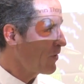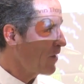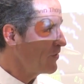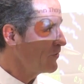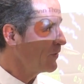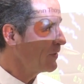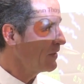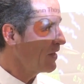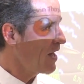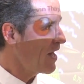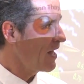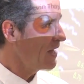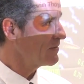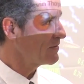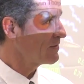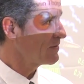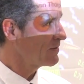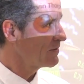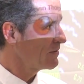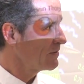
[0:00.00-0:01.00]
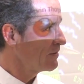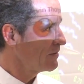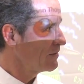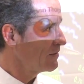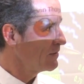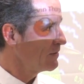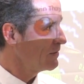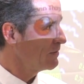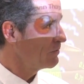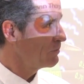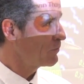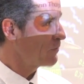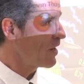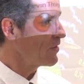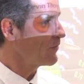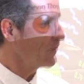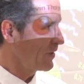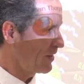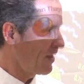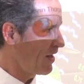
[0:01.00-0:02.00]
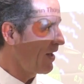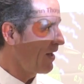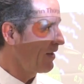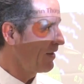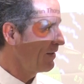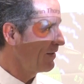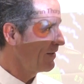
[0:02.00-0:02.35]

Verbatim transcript: brother-in-law's brother-in-law.